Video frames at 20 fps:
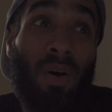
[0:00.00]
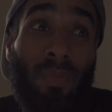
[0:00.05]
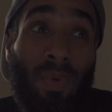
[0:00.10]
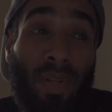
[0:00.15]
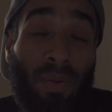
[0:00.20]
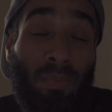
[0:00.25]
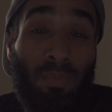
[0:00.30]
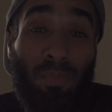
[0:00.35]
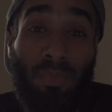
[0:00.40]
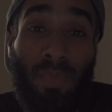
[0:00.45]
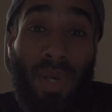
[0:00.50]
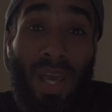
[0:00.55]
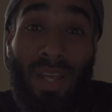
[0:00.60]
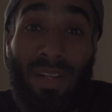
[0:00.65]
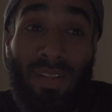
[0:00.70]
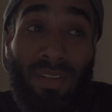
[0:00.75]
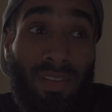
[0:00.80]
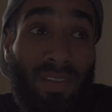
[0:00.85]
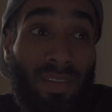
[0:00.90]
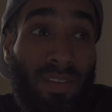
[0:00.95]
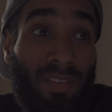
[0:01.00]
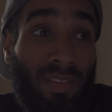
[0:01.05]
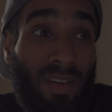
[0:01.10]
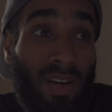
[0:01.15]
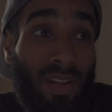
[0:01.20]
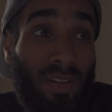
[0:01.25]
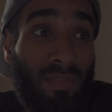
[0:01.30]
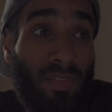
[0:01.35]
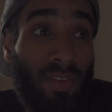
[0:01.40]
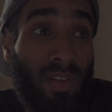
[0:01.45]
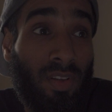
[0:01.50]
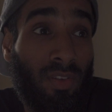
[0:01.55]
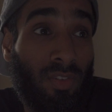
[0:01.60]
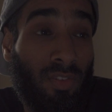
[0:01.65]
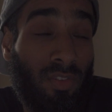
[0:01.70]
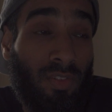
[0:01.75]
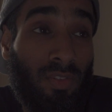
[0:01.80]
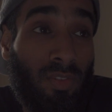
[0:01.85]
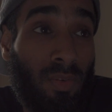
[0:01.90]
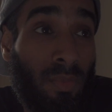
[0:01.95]
I'm gonna edit these kind of
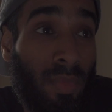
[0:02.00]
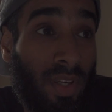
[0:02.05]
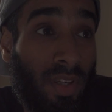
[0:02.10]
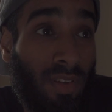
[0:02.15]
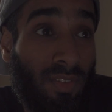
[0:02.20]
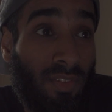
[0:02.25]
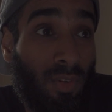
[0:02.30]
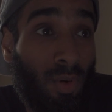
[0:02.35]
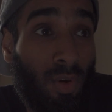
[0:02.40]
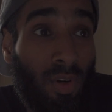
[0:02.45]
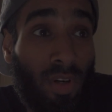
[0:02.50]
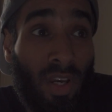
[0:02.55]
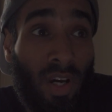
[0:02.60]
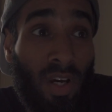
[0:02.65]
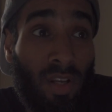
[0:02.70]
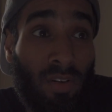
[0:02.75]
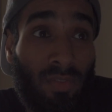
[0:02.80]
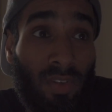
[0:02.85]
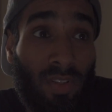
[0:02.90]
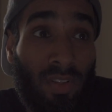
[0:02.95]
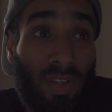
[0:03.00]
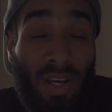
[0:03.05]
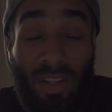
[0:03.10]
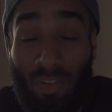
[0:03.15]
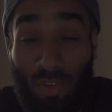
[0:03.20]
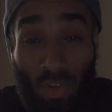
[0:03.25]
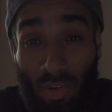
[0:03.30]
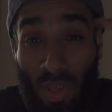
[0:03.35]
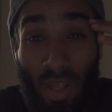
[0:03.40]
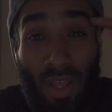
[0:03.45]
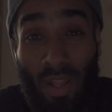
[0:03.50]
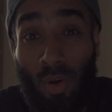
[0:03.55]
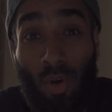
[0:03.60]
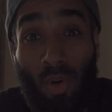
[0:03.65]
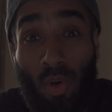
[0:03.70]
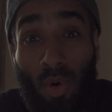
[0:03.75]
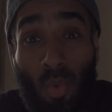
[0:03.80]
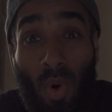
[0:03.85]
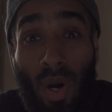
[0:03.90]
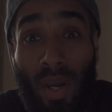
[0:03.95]
videos to make a story out of it. I, just, I don't
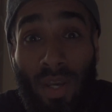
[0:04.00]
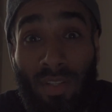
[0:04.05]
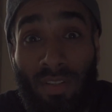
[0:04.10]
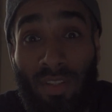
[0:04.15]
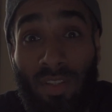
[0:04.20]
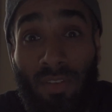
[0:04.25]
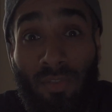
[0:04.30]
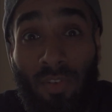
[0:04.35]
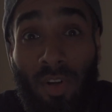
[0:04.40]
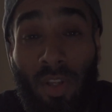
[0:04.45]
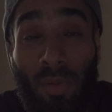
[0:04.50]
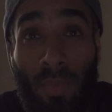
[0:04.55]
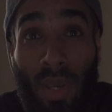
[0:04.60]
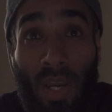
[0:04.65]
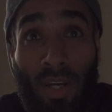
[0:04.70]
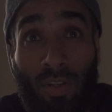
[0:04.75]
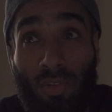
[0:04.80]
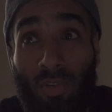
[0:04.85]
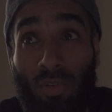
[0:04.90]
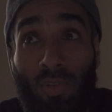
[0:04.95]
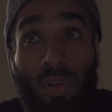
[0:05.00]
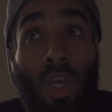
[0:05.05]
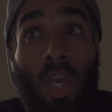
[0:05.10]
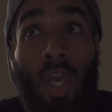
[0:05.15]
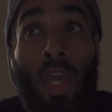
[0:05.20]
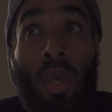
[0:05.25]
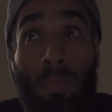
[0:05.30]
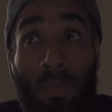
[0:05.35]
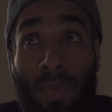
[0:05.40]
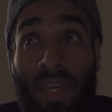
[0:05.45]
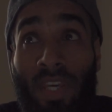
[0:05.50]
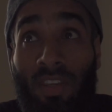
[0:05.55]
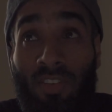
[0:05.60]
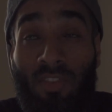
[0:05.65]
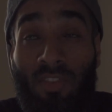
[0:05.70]
know why I default back to make a